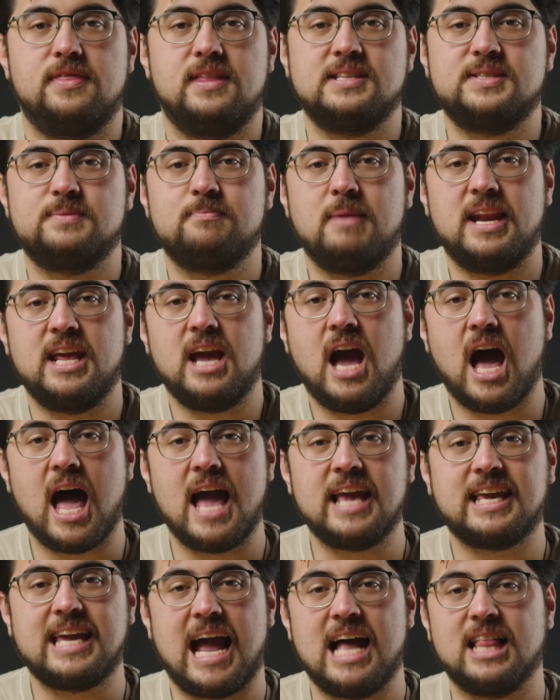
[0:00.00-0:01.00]
this many
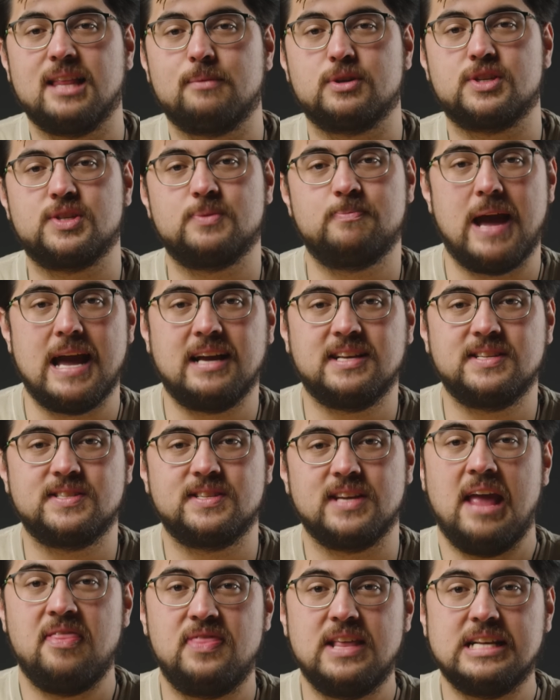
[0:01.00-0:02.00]
high caliber
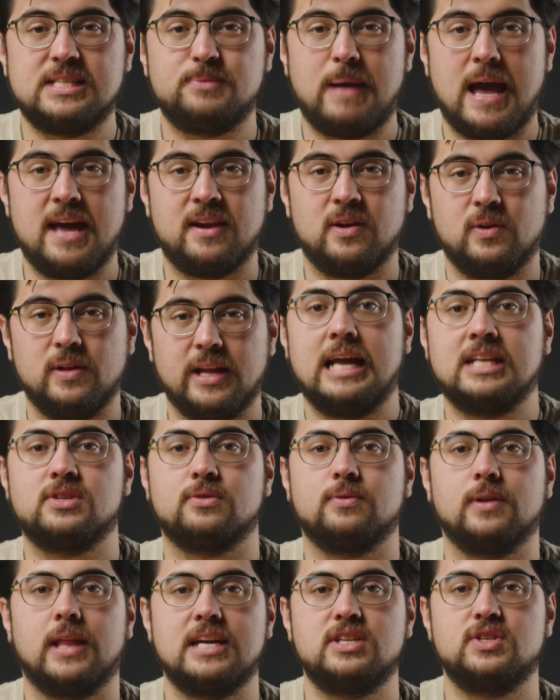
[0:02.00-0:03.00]
specs in this panel
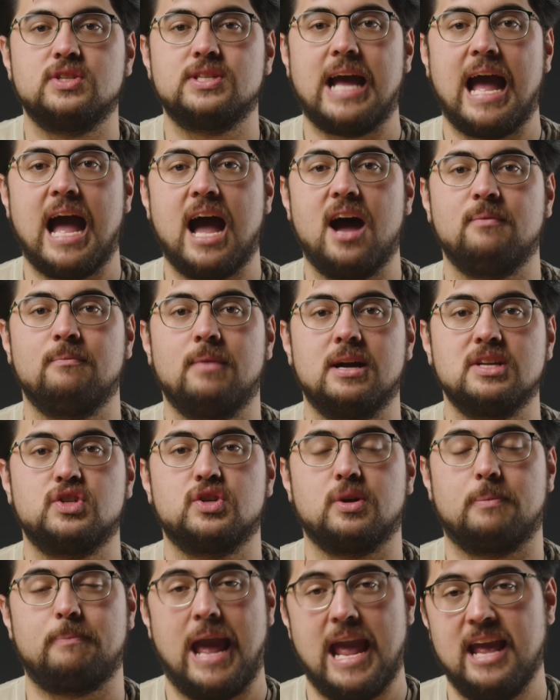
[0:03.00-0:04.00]
into relation to how
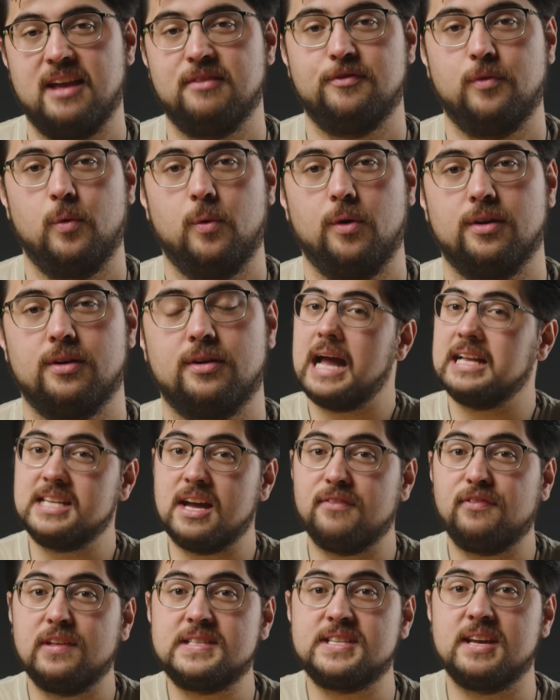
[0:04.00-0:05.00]
much you're paying for. I
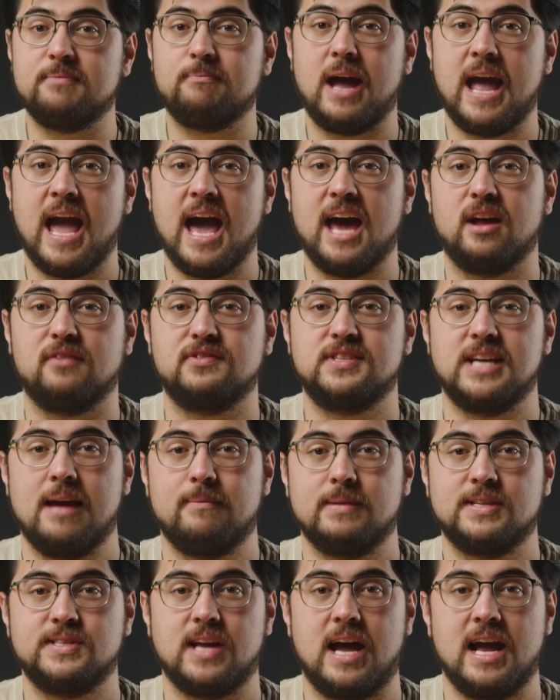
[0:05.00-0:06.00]
definitely tip my hat off to
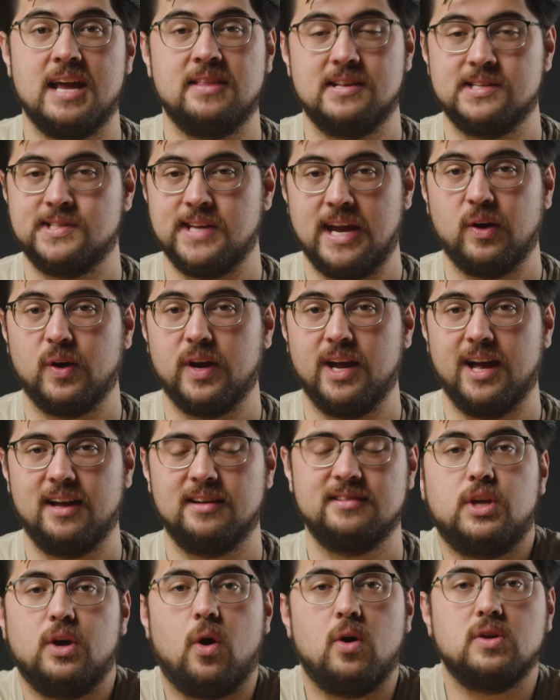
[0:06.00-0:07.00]
MSI in this
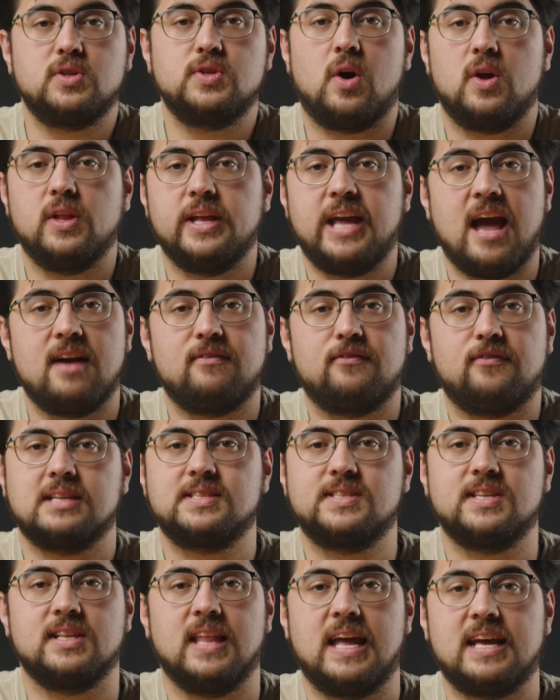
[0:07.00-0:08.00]
area. You also only have
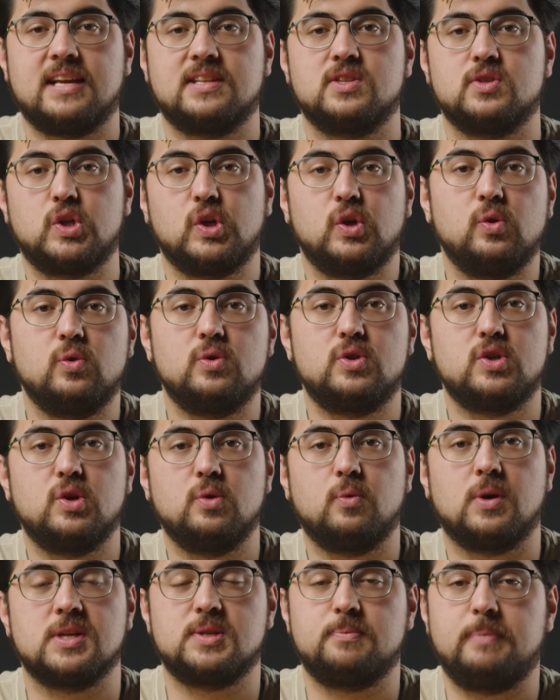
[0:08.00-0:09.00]
a select two
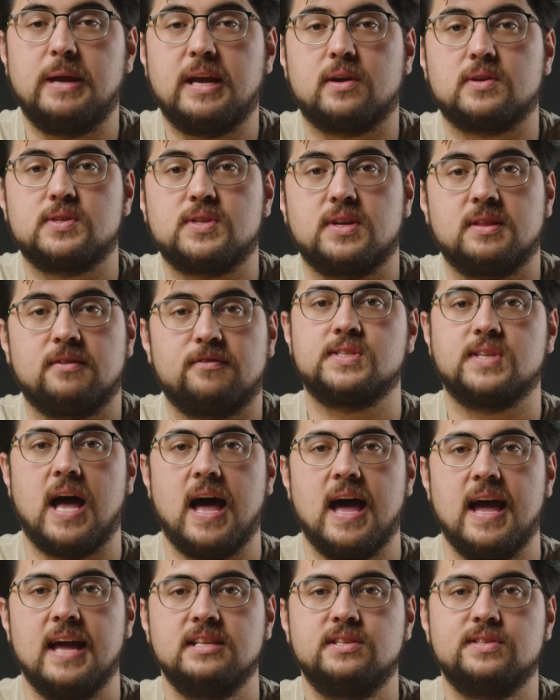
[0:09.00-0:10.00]
2-watt speakers on the
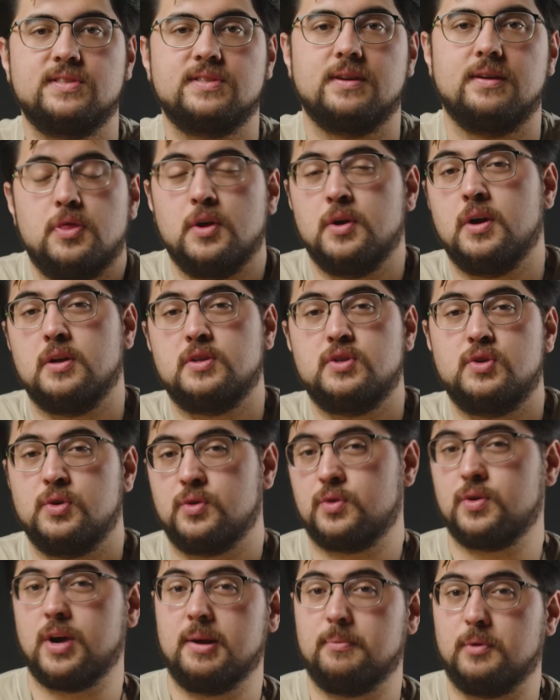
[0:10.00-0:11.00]
sides. They're not too
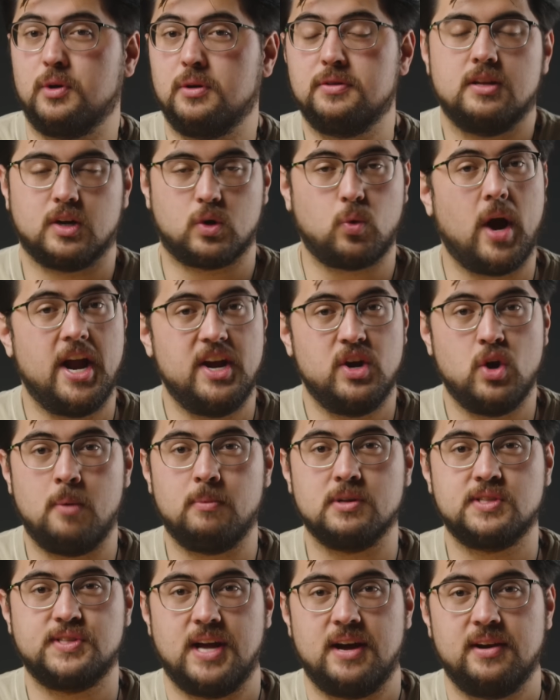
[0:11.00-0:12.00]
incredible, they're quite
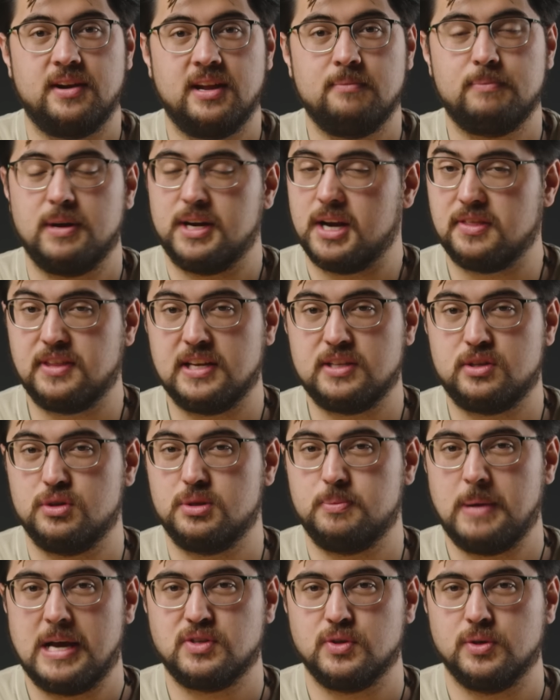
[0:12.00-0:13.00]
normal sounding, but nothing too
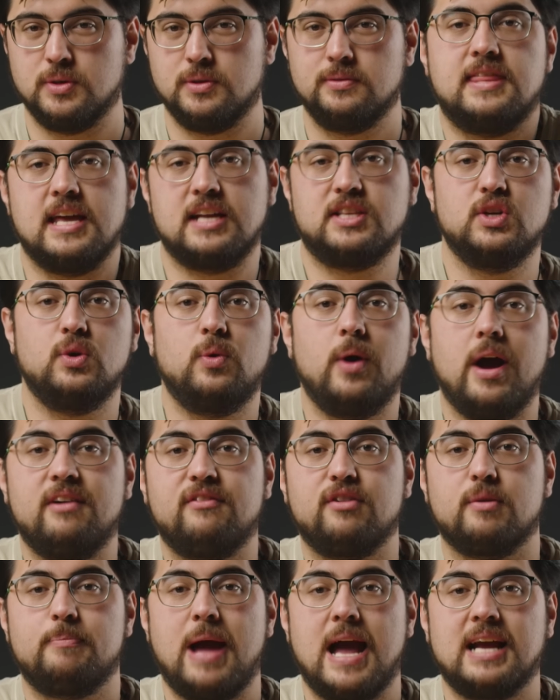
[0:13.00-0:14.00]
special. They do,
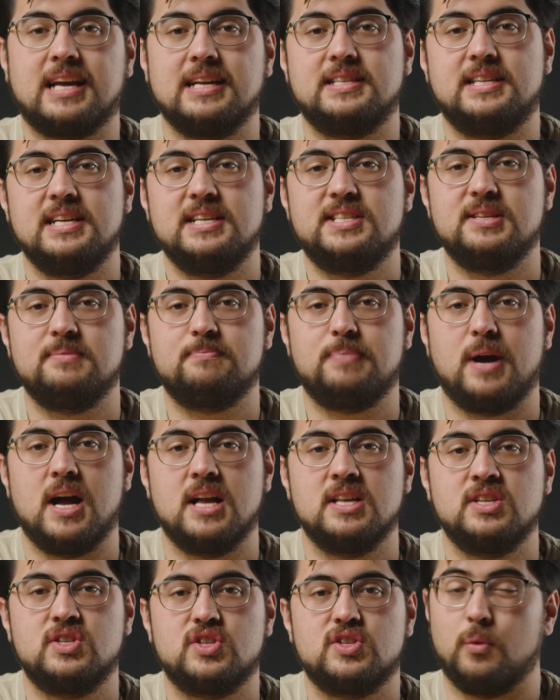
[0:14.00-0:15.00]
however, pack a decent
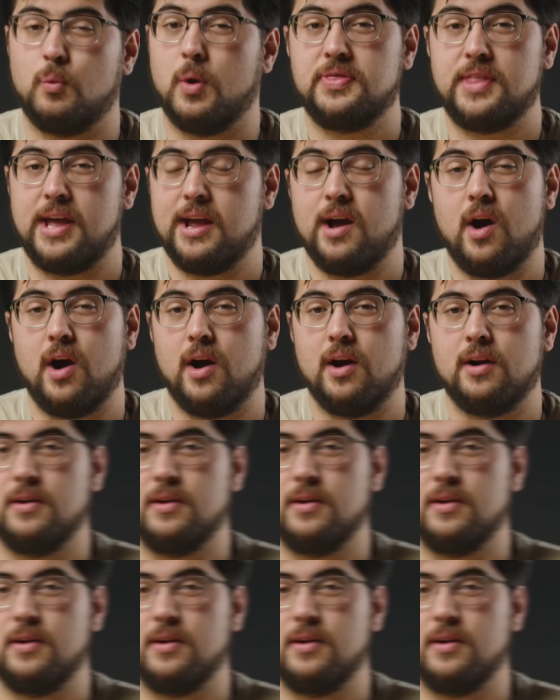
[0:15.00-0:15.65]
punch for what they are.